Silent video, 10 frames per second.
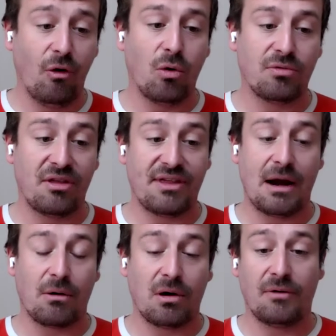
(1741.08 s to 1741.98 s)
before that
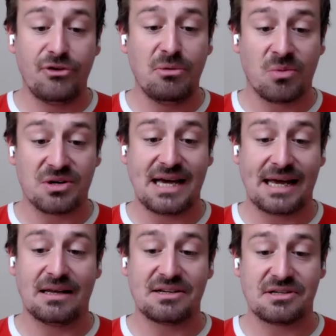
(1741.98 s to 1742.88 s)
there are numerous
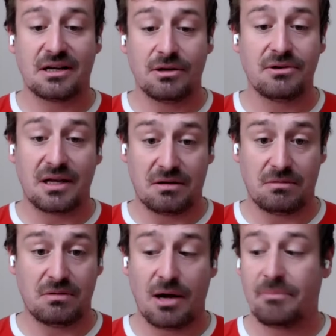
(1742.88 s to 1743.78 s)
analysts,
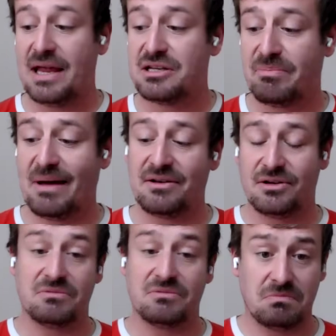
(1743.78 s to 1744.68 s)
including
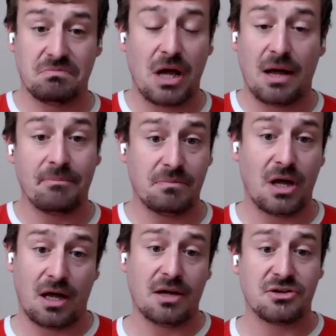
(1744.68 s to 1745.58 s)
independent
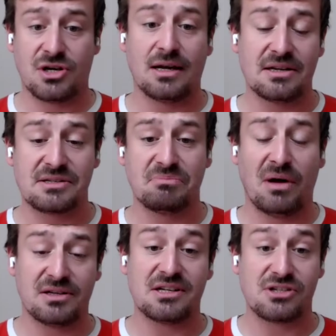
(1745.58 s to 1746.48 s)
journalists and
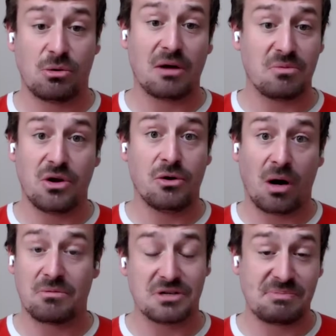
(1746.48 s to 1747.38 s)
pundits who
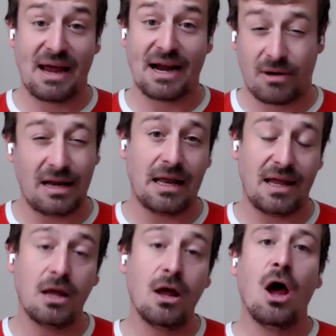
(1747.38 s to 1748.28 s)
I respect
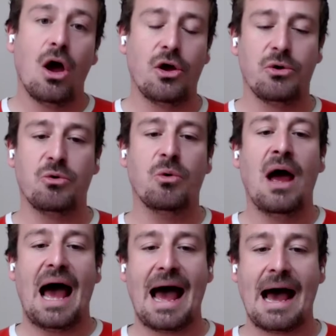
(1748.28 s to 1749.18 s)
greatly,
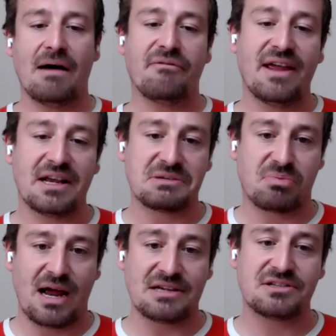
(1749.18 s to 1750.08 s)
who have
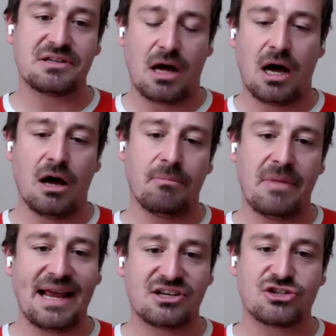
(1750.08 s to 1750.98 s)
expressed
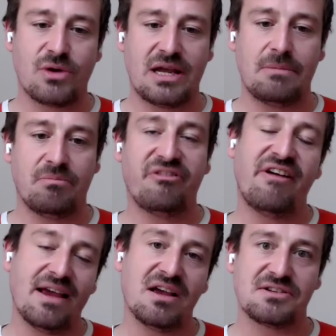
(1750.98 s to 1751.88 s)
extreme
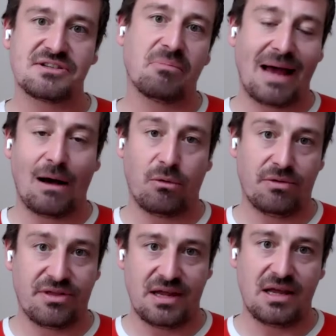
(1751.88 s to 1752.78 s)
fears
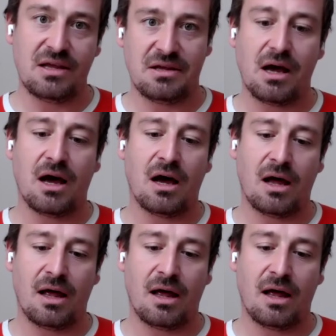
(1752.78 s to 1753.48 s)
about the